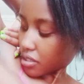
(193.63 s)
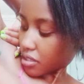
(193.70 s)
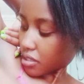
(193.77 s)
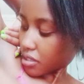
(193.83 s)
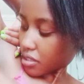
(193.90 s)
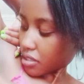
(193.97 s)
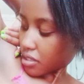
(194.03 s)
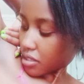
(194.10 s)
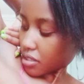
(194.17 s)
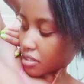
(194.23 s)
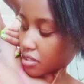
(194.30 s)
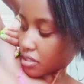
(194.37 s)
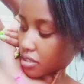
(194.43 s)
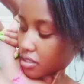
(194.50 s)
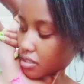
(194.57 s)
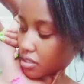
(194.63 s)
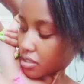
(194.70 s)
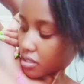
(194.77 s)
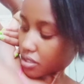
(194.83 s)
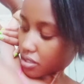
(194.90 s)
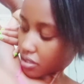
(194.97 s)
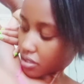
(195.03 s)

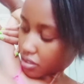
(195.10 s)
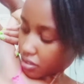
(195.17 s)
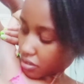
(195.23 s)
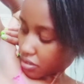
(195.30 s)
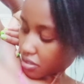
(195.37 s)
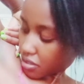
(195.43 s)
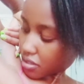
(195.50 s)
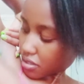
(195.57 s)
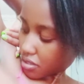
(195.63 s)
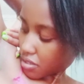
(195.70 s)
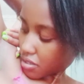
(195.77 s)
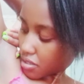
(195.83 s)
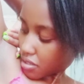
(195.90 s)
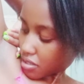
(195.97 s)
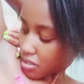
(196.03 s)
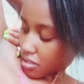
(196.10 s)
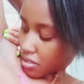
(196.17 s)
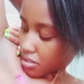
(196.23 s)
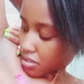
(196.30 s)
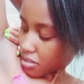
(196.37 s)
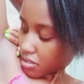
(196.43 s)
No one is speaking in this clip.